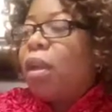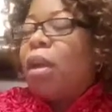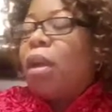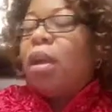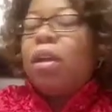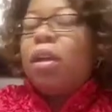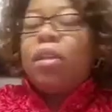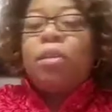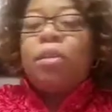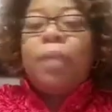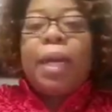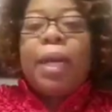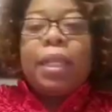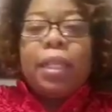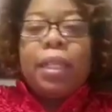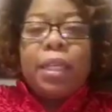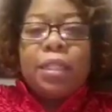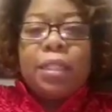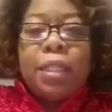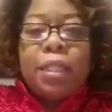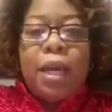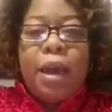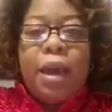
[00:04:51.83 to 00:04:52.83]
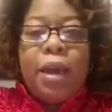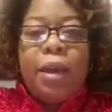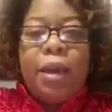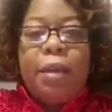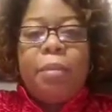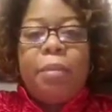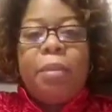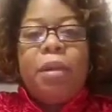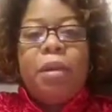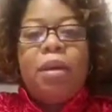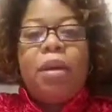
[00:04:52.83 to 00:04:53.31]
throughout that
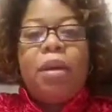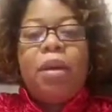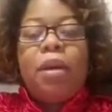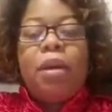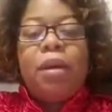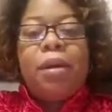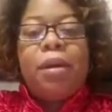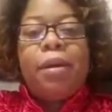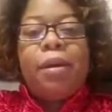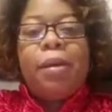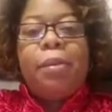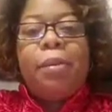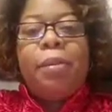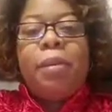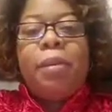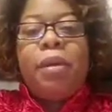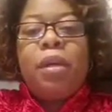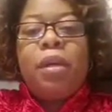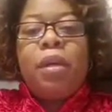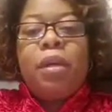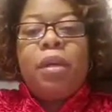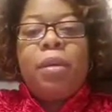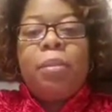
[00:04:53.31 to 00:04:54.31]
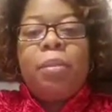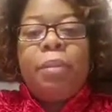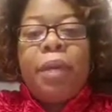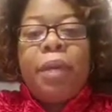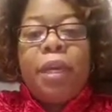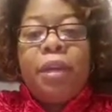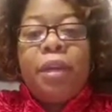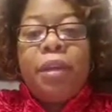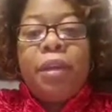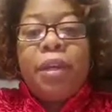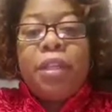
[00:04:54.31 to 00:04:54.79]
time,
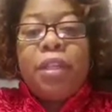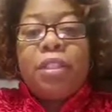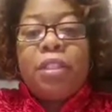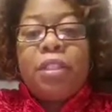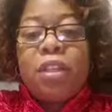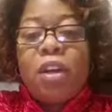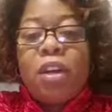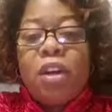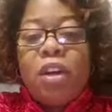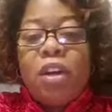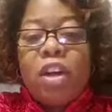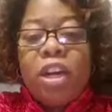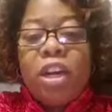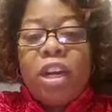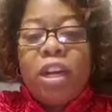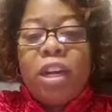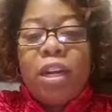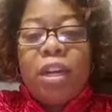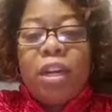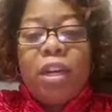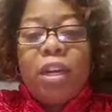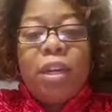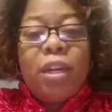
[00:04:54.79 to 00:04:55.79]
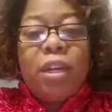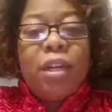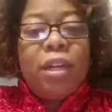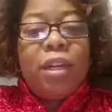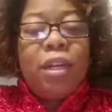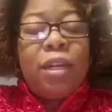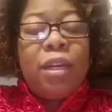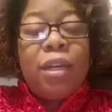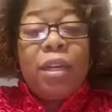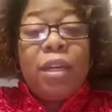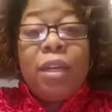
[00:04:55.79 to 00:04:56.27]
parents they're
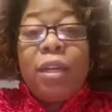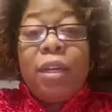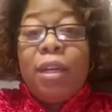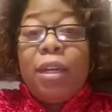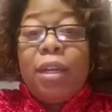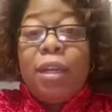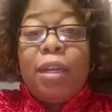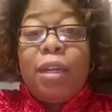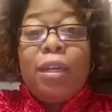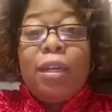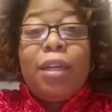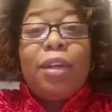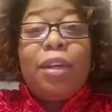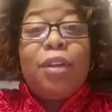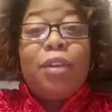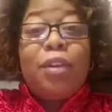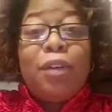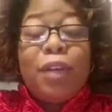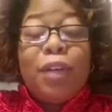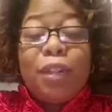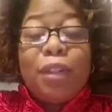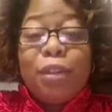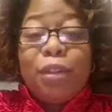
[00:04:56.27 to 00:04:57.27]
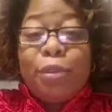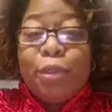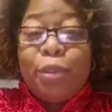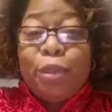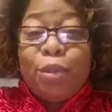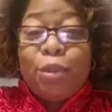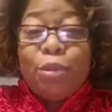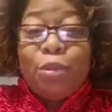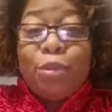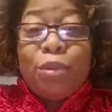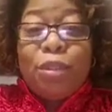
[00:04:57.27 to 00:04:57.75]
going
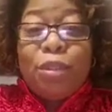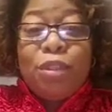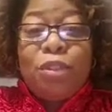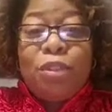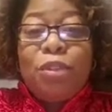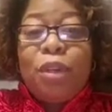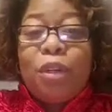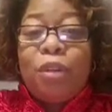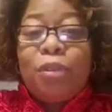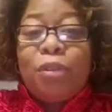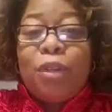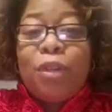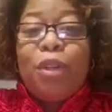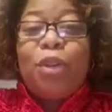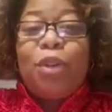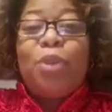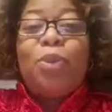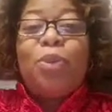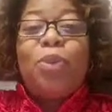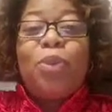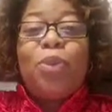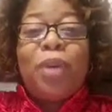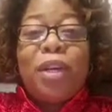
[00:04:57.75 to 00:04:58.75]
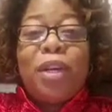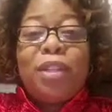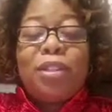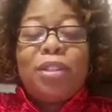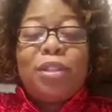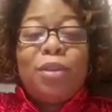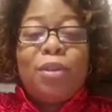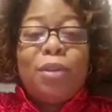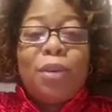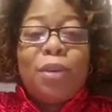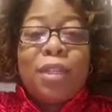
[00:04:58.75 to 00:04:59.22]
through. You don't know what's
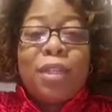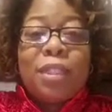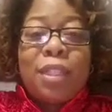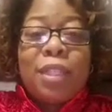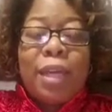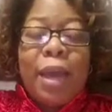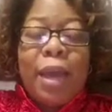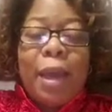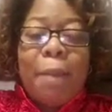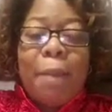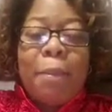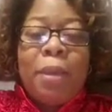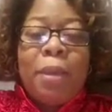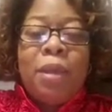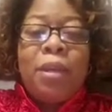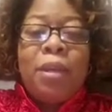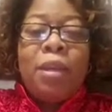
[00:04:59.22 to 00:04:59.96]
going to happen.